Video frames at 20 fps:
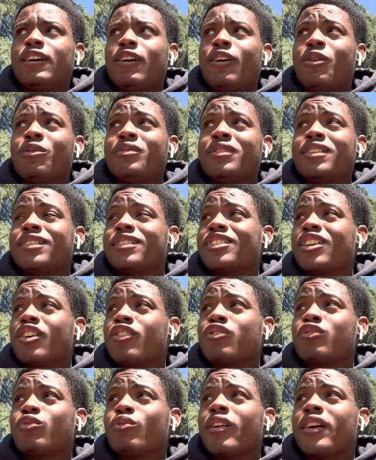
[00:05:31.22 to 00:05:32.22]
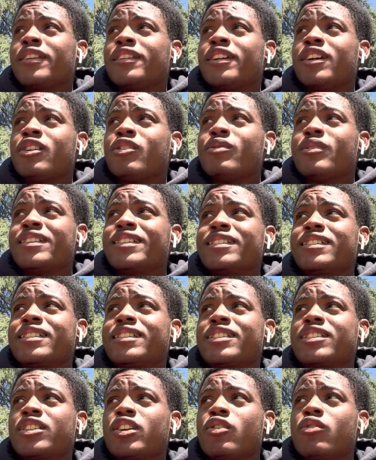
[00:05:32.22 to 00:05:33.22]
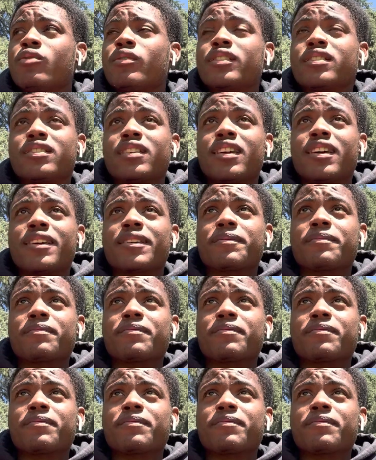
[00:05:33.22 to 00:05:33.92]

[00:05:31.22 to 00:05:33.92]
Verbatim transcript: on this earth right now is so it's like